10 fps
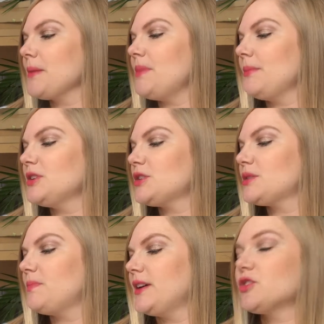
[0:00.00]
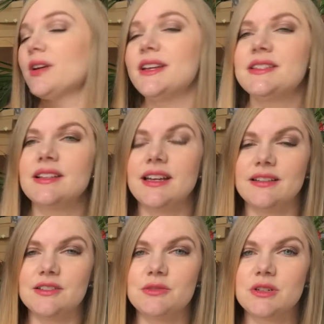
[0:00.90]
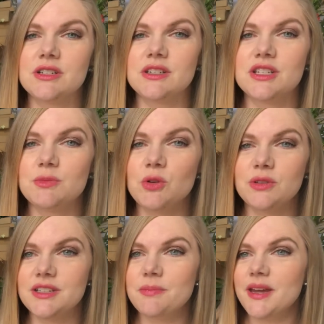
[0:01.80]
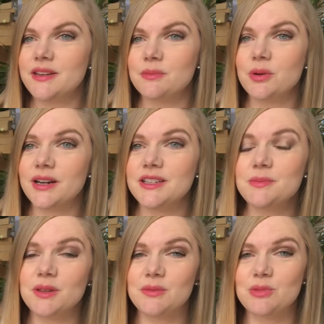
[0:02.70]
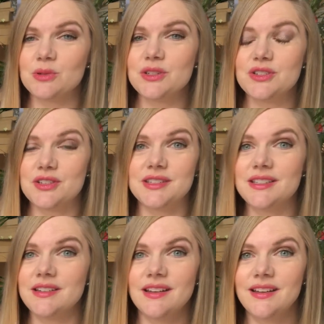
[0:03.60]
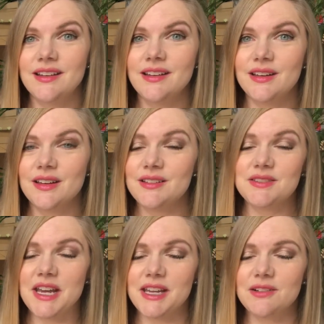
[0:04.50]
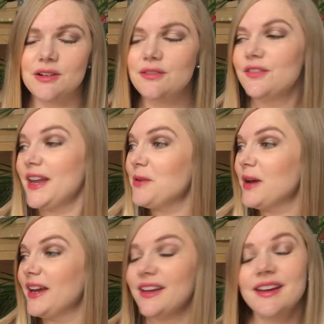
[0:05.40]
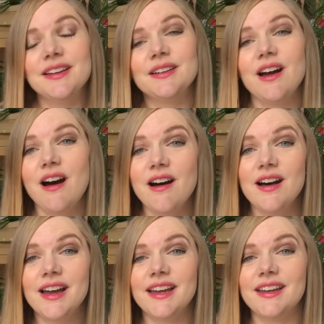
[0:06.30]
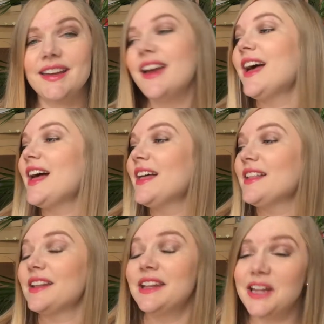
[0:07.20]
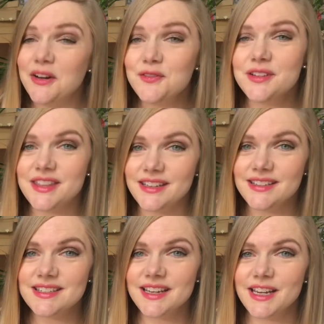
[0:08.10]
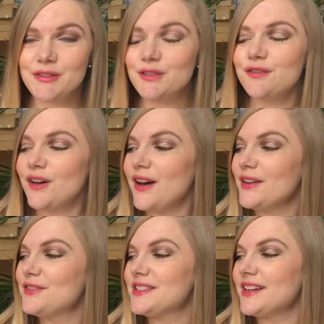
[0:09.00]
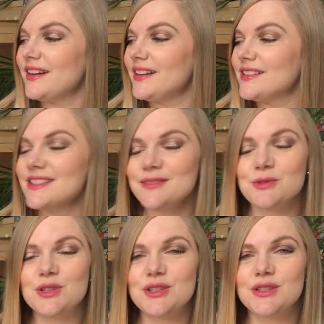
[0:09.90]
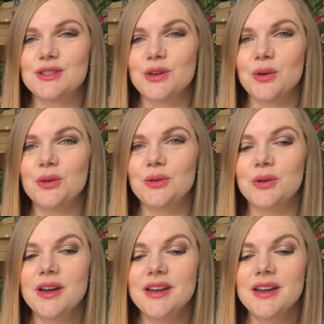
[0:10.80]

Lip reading: published by Transit Lounge, which is a small independent press, but the book's just taken off. Anyway, I loved this. I gave it 5 stars. It was so